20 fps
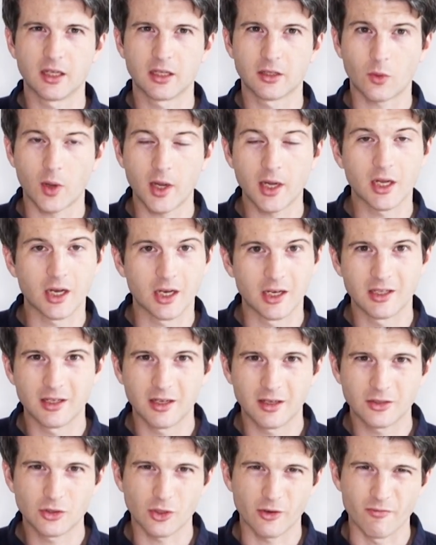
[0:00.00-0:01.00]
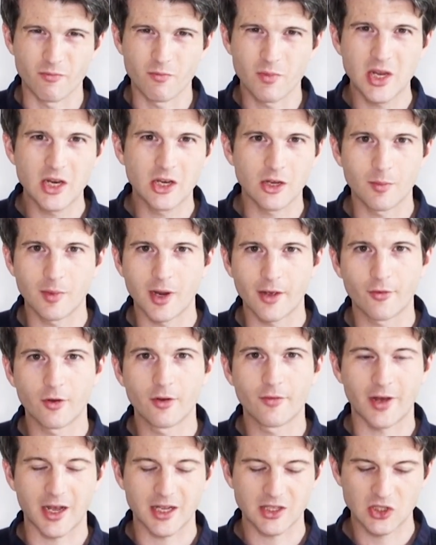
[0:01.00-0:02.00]
quite a sort of medium level
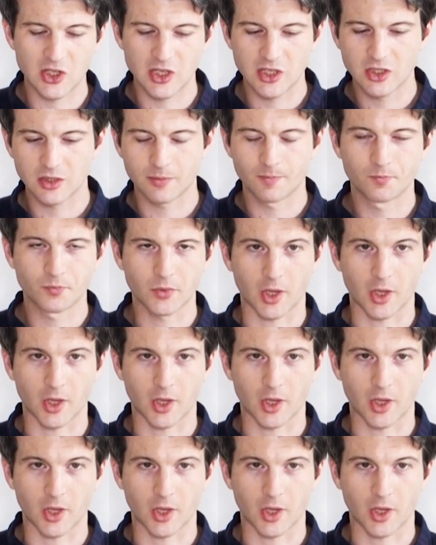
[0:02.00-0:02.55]
of acid.